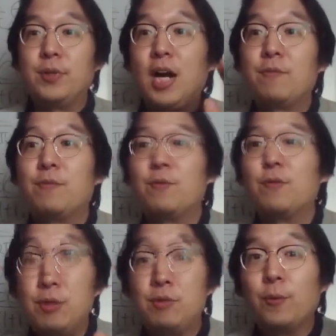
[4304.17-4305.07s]
for me
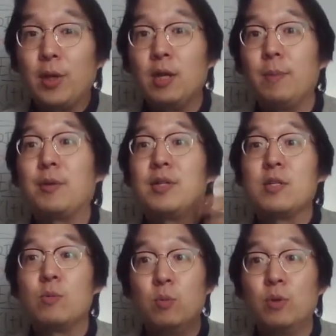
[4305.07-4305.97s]
to forget about this
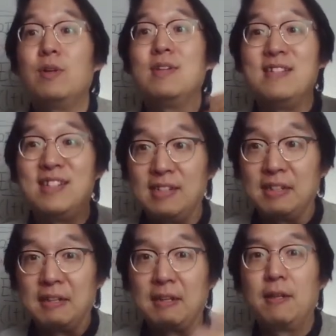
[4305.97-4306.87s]
words,
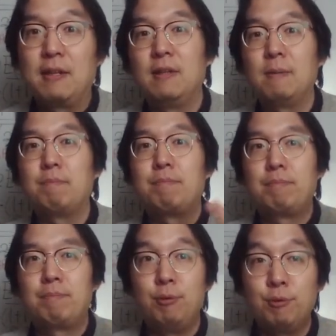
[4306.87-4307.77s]
the
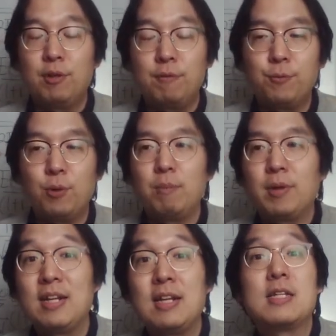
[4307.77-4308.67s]
plural form, but
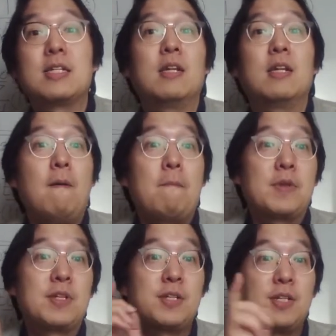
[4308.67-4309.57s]
it is
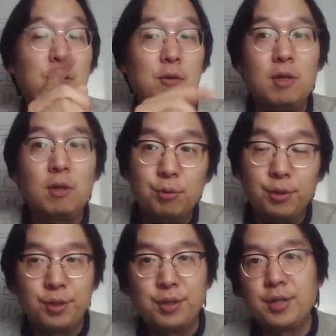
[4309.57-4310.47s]
singular
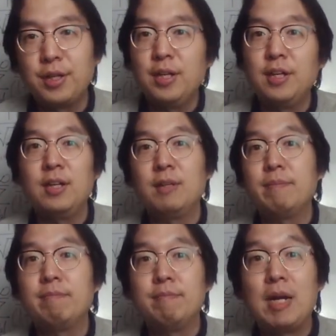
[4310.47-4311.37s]
word in
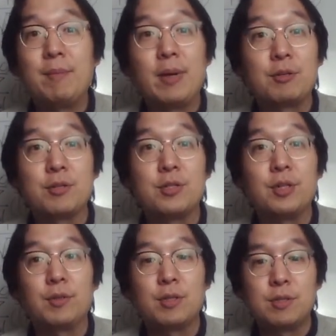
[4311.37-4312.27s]

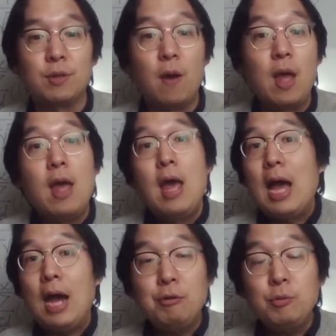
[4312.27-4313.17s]
Microsoft. So
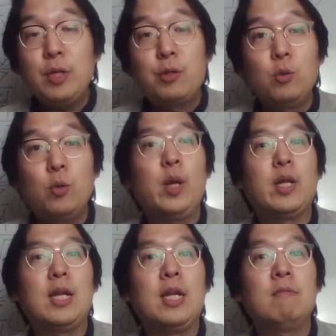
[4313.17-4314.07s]
how do we do it
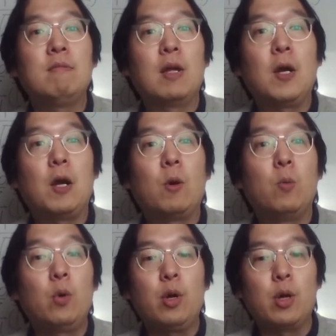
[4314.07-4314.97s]
in
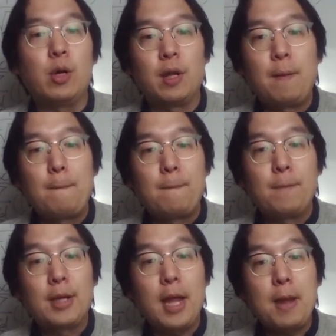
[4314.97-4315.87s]
Word?
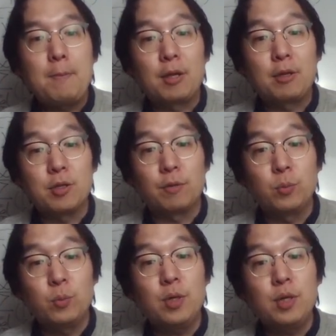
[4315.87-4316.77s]
Okay, Microsoft
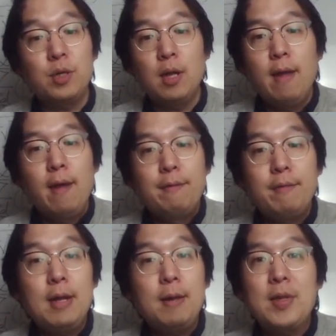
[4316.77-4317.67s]
Word.
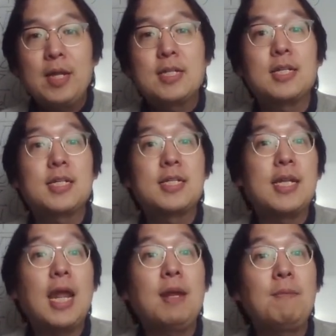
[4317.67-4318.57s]
Well, it's the
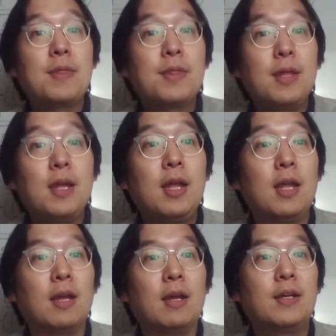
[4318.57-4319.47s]
same
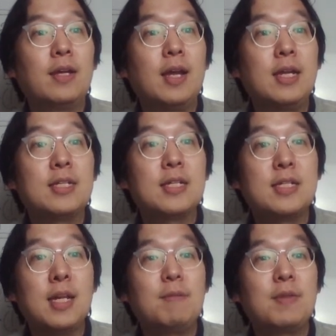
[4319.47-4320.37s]
thing. Okay, it's the
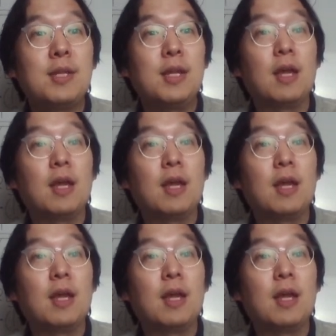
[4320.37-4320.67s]
same thing.